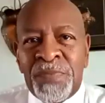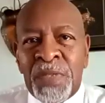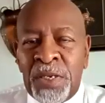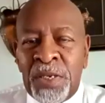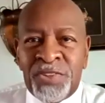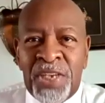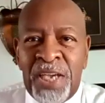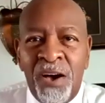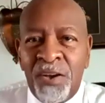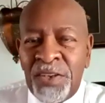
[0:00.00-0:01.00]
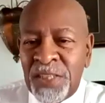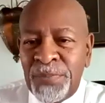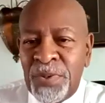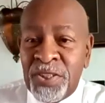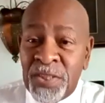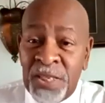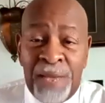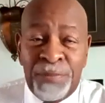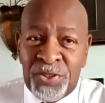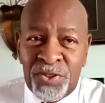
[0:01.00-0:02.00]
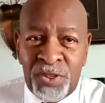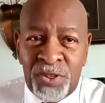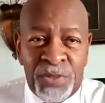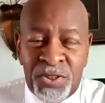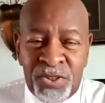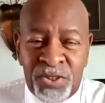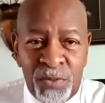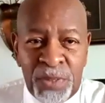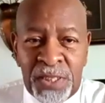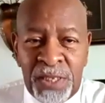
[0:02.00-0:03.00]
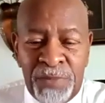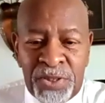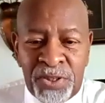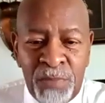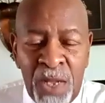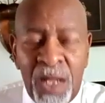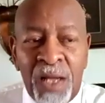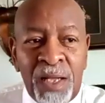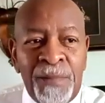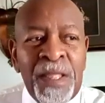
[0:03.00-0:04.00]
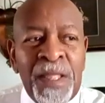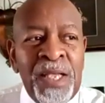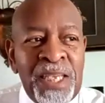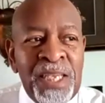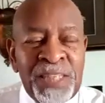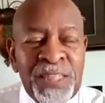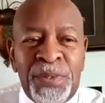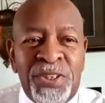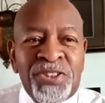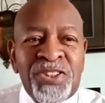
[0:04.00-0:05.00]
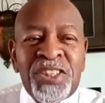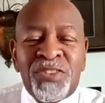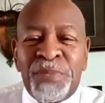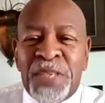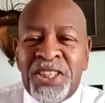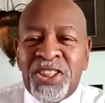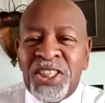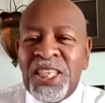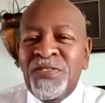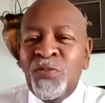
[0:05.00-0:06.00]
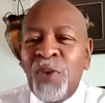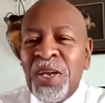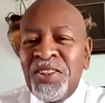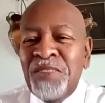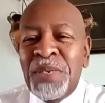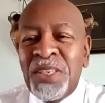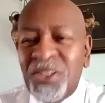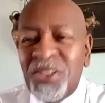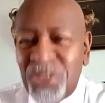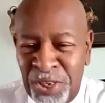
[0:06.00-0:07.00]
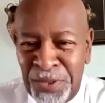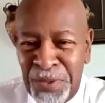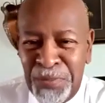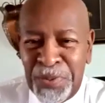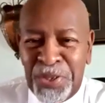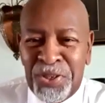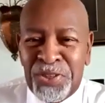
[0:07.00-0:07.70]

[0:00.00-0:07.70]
because they all experienced. And I'm assuming that Mr. Monk experienced discrimination even while in the military, because the